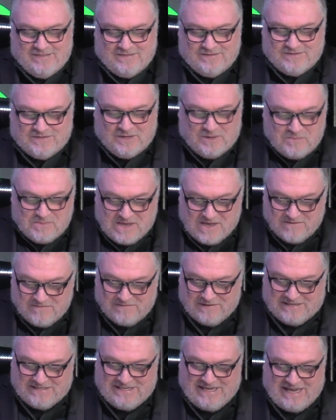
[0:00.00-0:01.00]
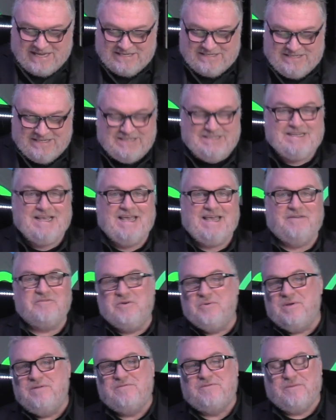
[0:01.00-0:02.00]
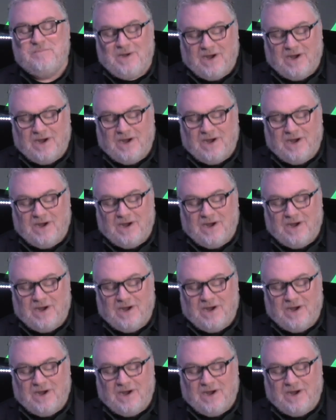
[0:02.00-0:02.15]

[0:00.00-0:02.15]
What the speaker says: It's going to be a fantastic day. Everyone from